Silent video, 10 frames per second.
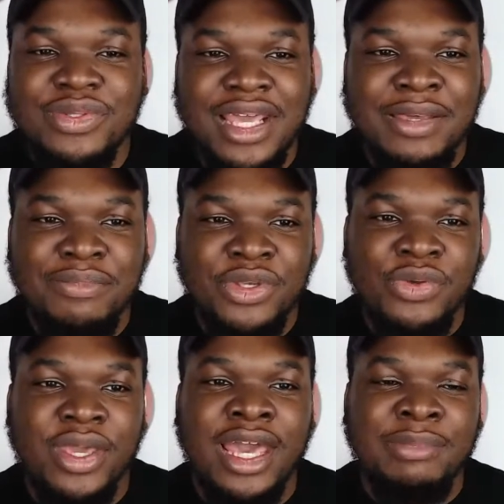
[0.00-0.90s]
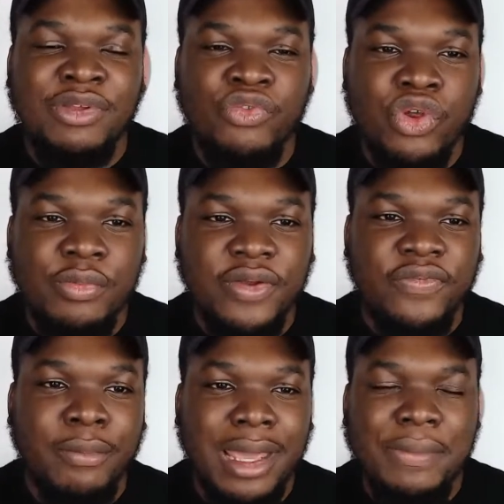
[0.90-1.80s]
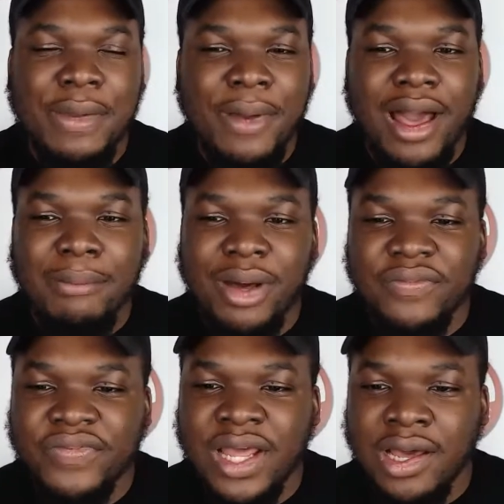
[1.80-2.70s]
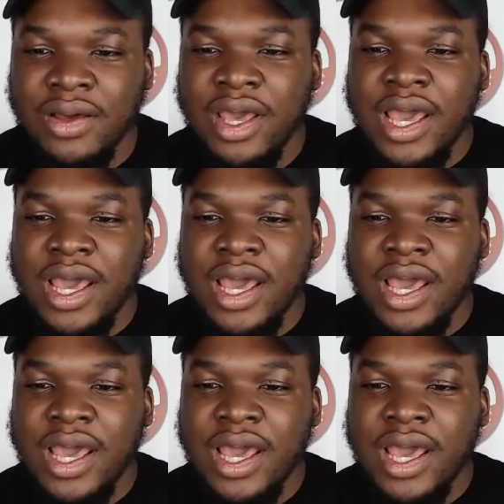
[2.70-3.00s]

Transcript: debut. It had been rumored for maybe about a month now.